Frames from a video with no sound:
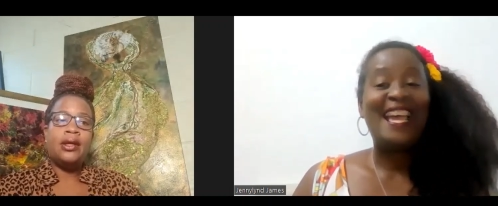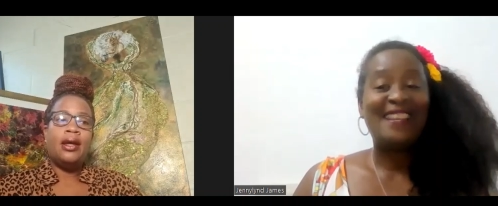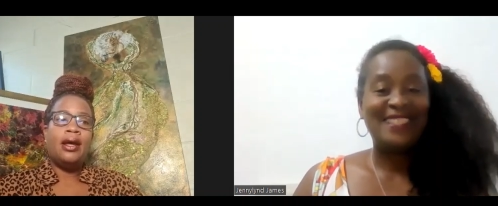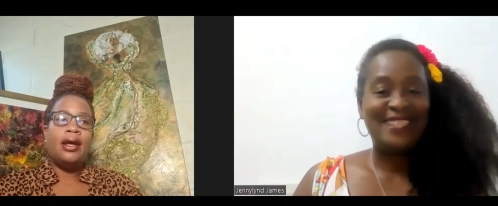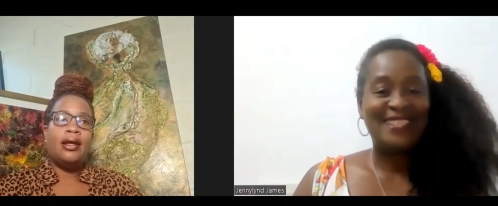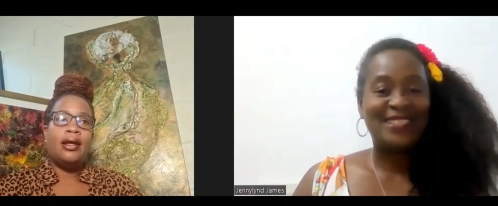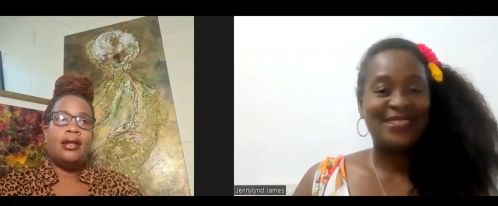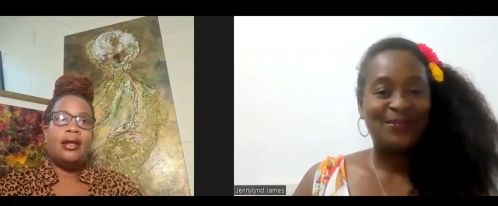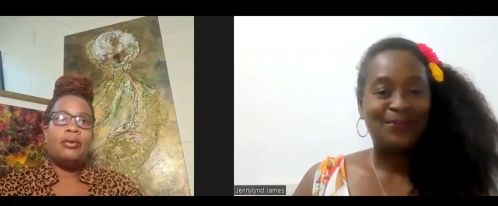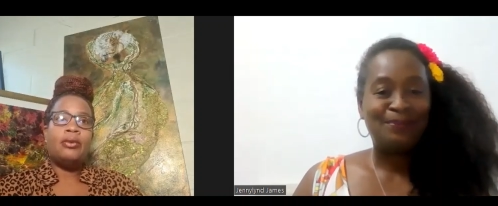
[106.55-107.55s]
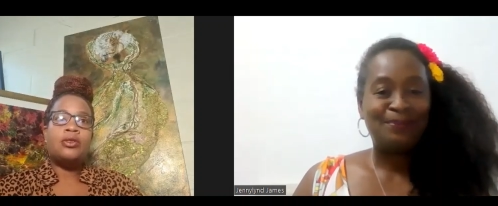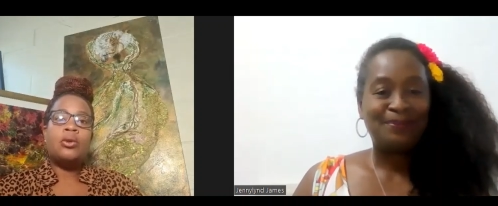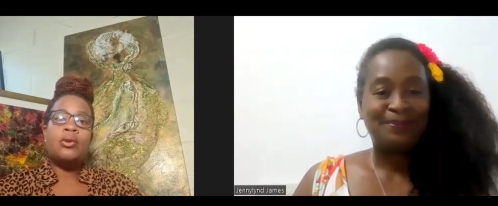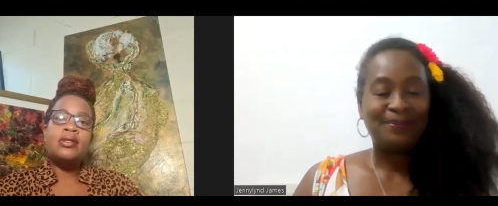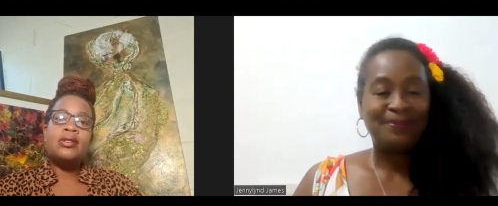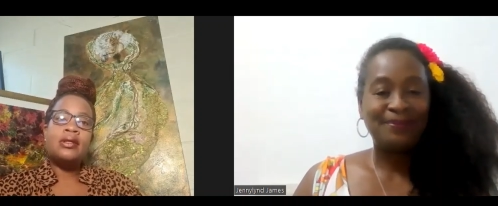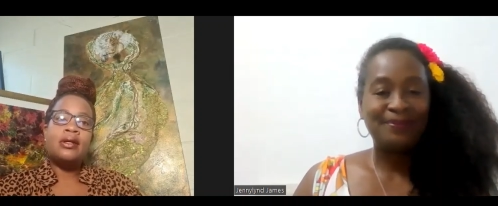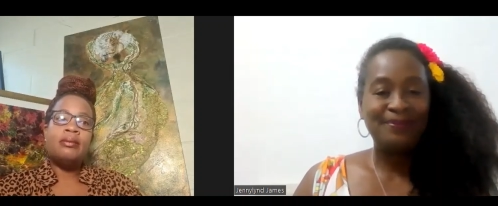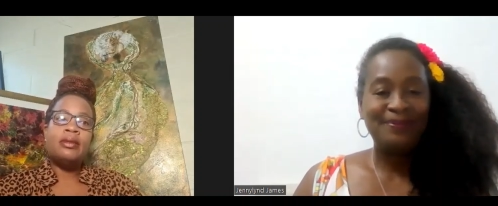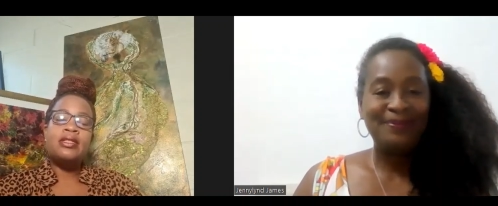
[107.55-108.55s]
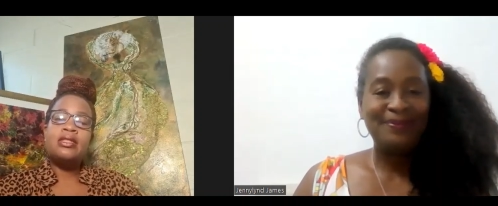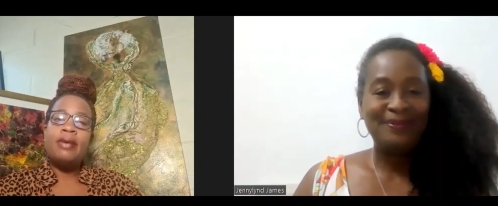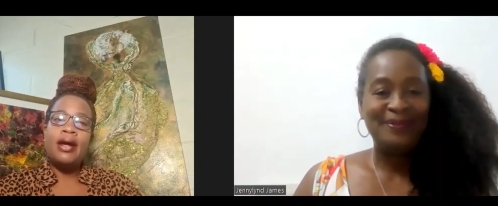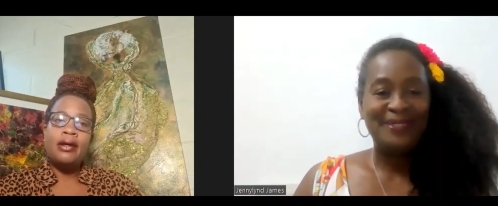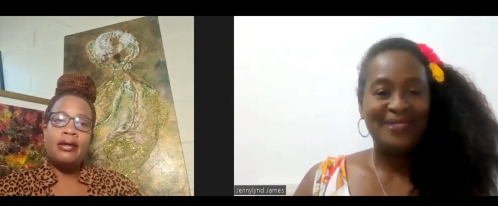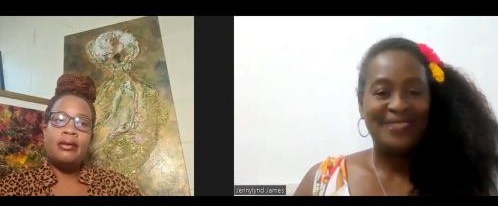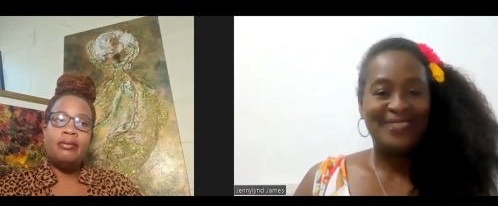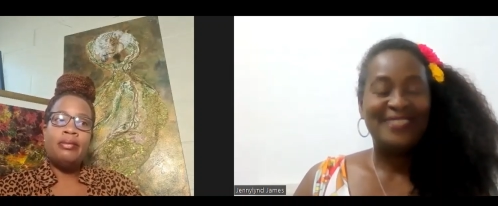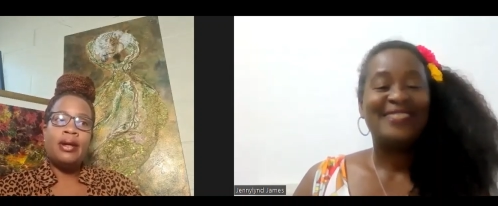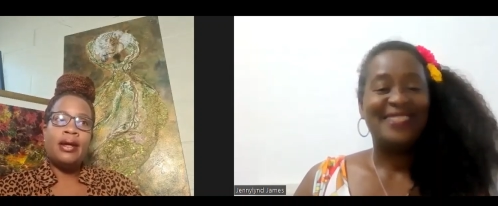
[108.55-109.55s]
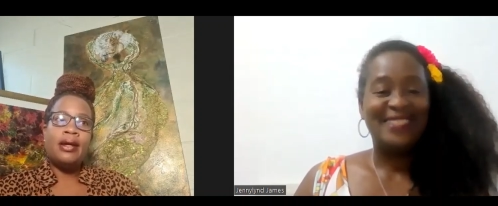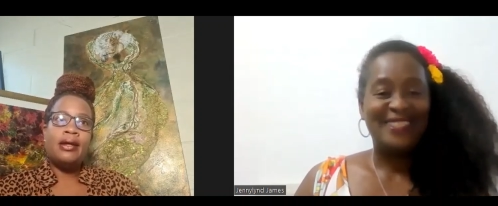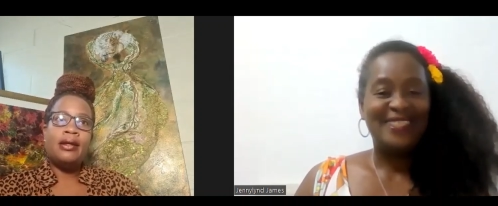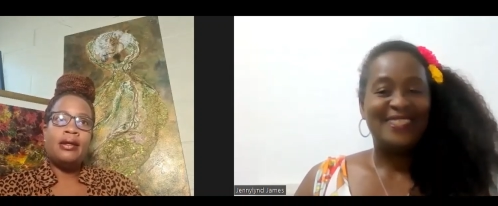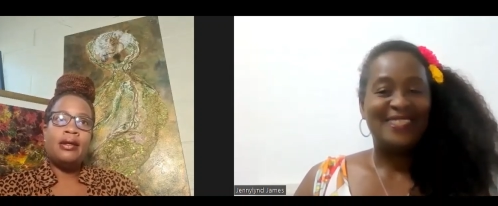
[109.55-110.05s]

Speaker 1: Yes. And I was always um, inspired by